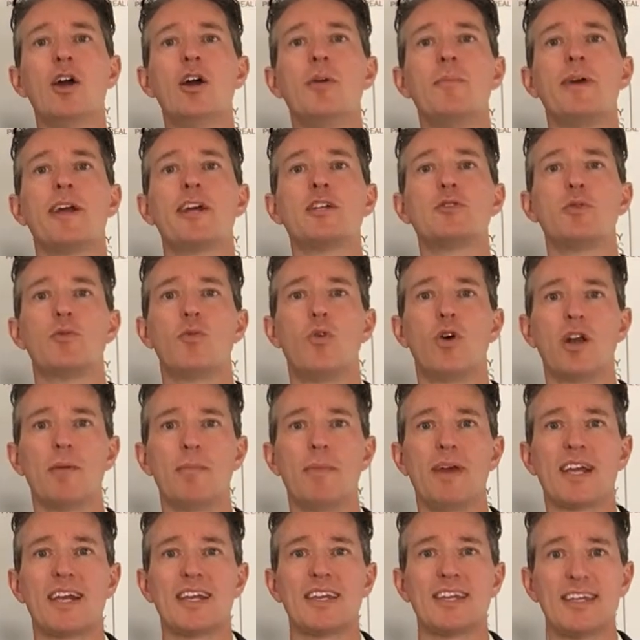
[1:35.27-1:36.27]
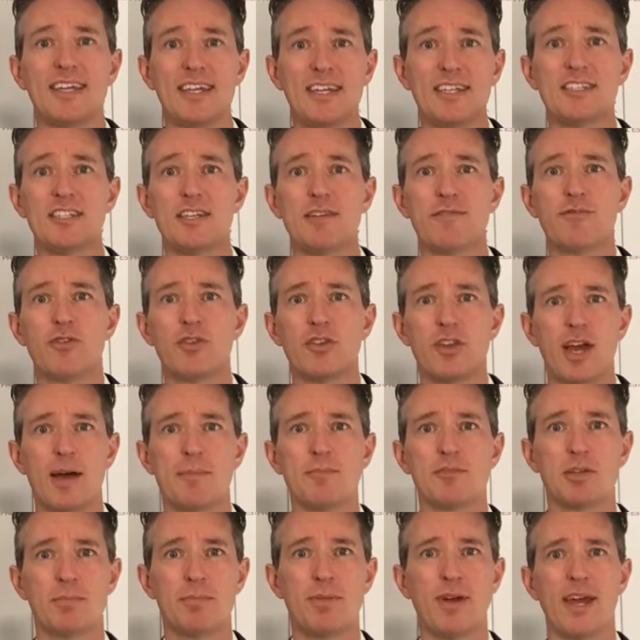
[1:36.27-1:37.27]
Because we want to make it easy for them
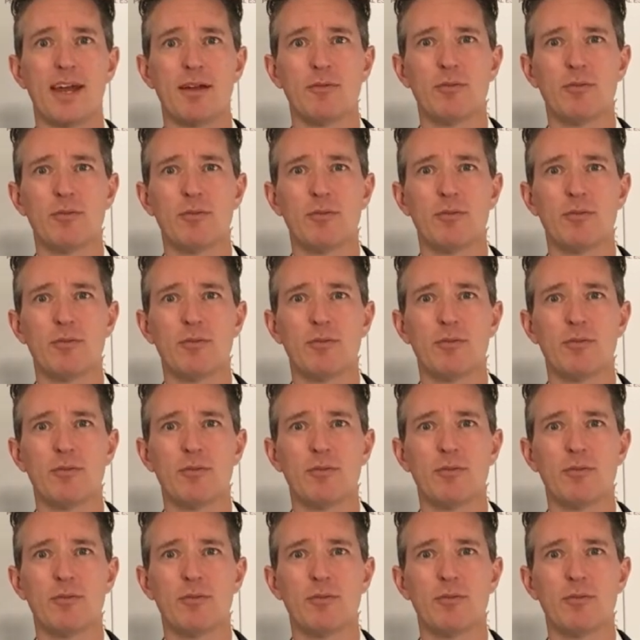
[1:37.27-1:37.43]
to pay.